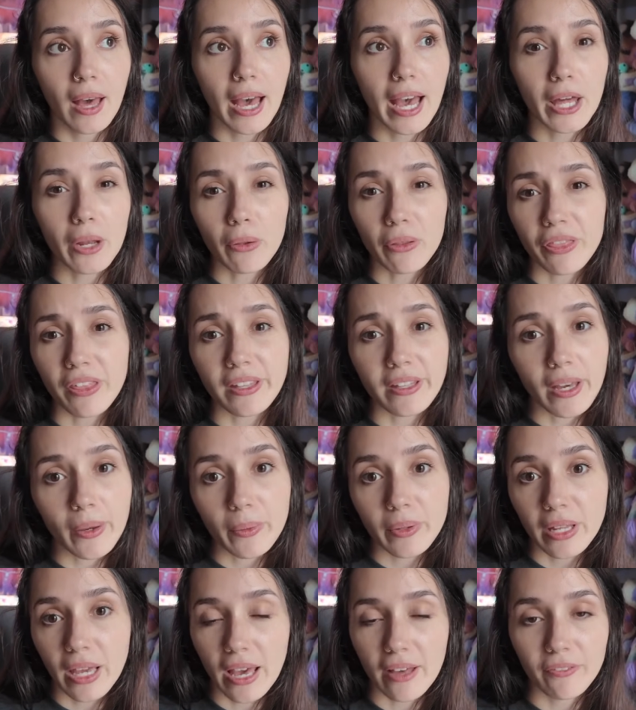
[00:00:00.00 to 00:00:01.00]
I don't think I
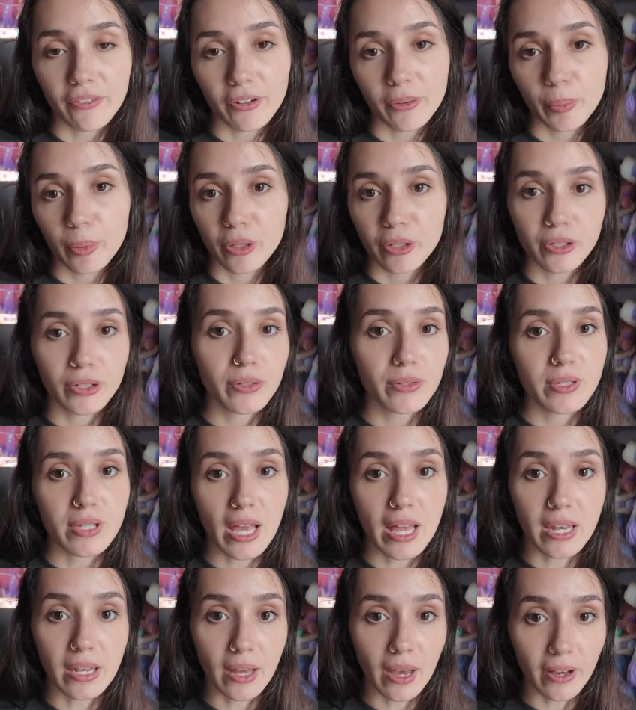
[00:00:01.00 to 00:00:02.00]
would ever produce
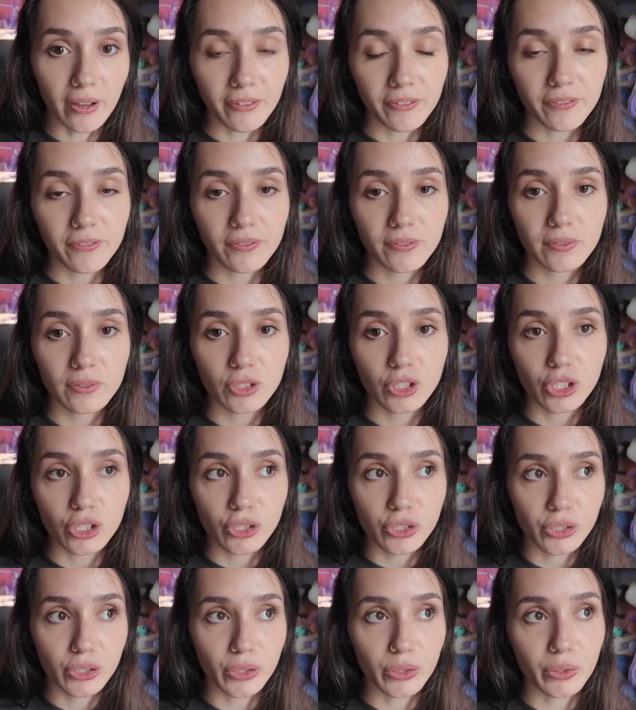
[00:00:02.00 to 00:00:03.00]
enough to
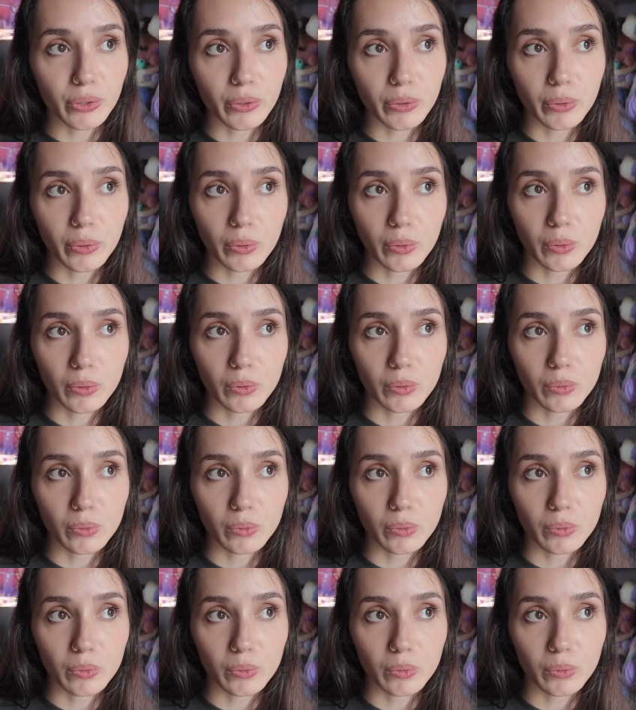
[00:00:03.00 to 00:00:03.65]
do